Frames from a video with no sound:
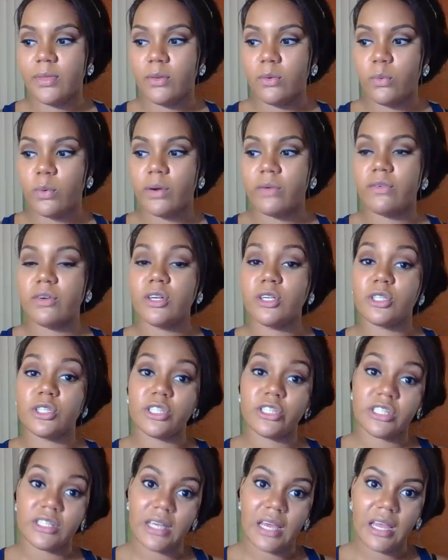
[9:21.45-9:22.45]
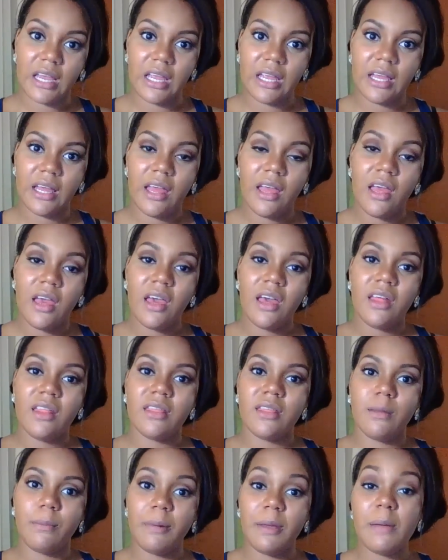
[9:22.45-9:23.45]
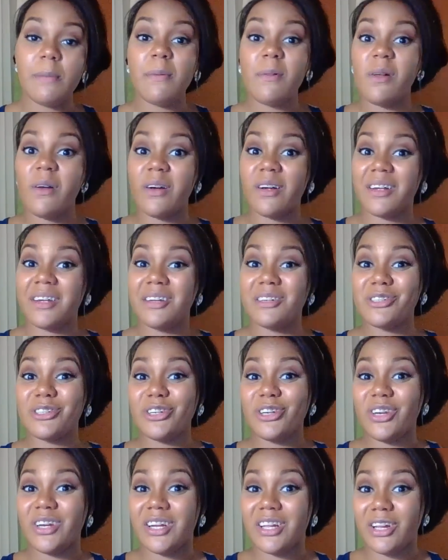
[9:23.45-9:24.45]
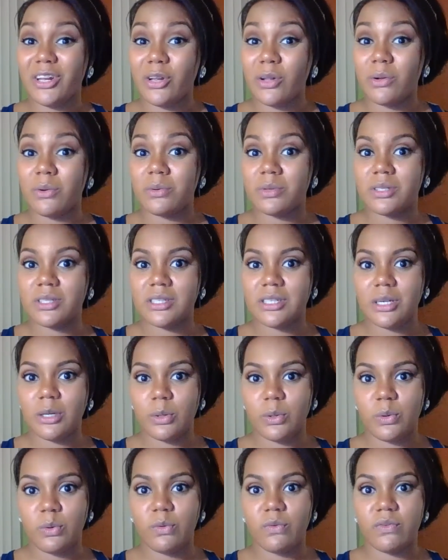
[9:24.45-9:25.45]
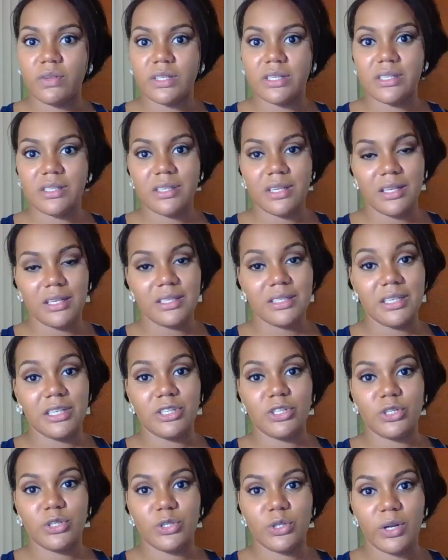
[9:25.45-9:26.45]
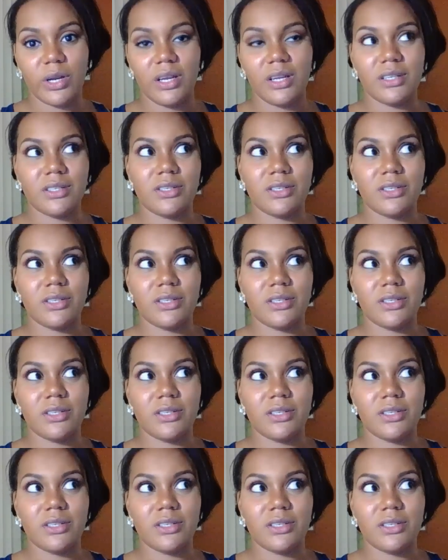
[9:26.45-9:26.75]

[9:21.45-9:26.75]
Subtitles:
wherever you're staying, the people are usually close to who facilitates your training.